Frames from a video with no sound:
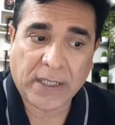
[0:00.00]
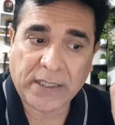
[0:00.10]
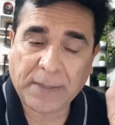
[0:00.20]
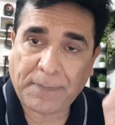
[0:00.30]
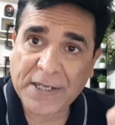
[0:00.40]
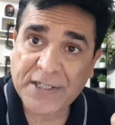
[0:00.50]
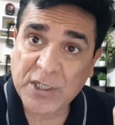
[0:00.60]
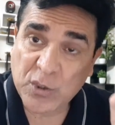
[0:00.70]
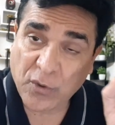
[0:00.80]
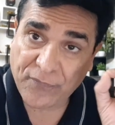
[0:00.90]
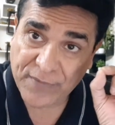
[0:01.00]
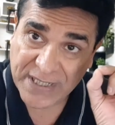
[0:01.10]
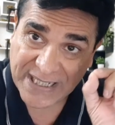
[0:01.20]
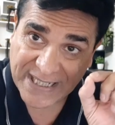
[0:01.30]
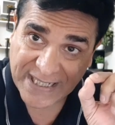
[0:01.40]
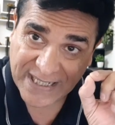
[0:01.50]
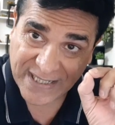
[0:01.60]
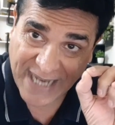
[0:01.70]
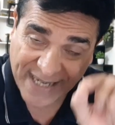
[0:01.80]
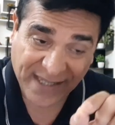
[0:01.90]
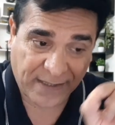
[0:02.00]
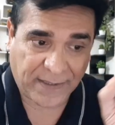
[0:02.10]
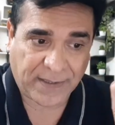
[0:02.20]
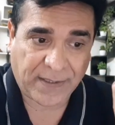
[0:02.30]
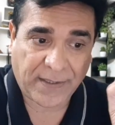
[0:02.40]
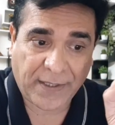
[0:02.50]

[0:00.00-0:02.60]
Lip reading: The presence of Saturn